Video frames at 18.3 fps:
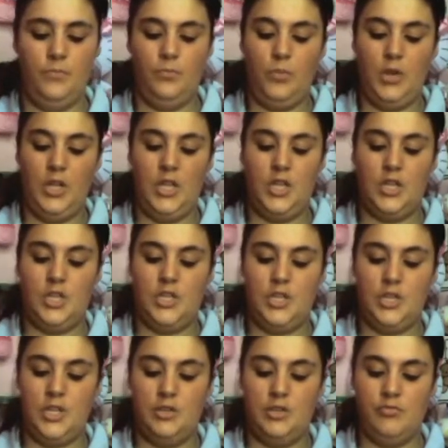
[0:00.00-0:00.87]

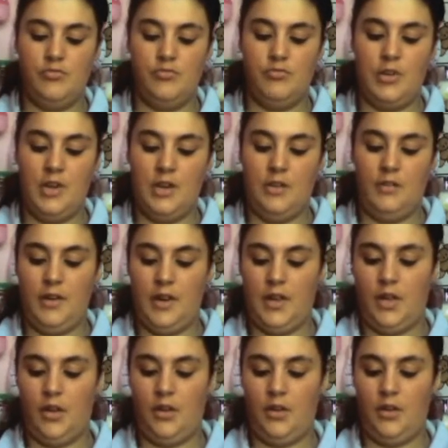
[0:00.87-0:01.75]
which is really
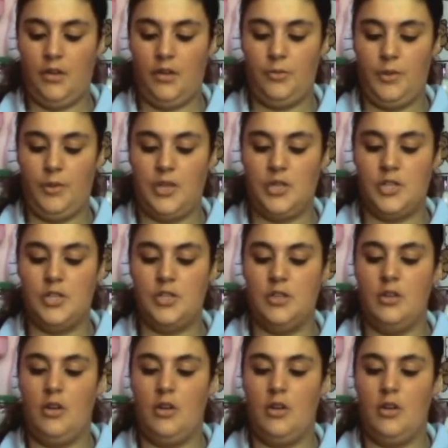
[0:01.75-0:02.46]
really good which